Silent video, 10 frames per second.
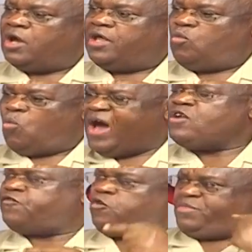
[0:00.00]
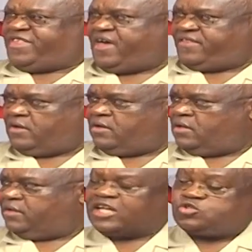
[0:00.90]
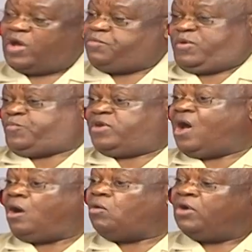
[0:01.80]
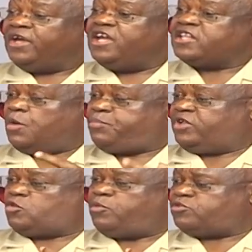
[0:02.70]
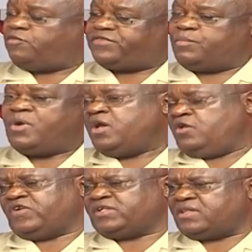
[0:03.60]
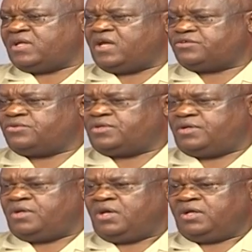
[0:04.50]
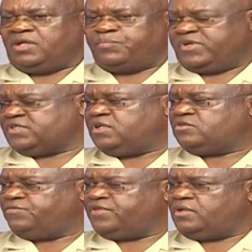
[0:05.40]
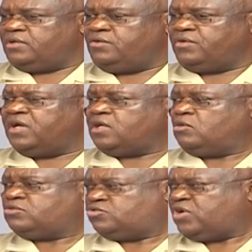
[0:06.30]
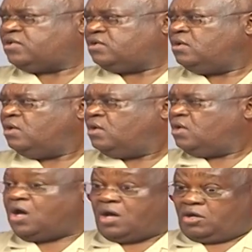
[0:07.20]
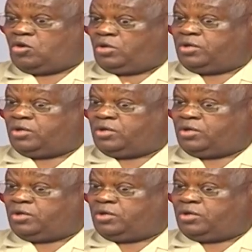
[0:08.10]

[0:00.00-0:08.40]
one from the other. Mm -hmm. That's why people now interpret both of them. In fact, the other day I saw the, the president of the Uganda Law Society uh, uh, uh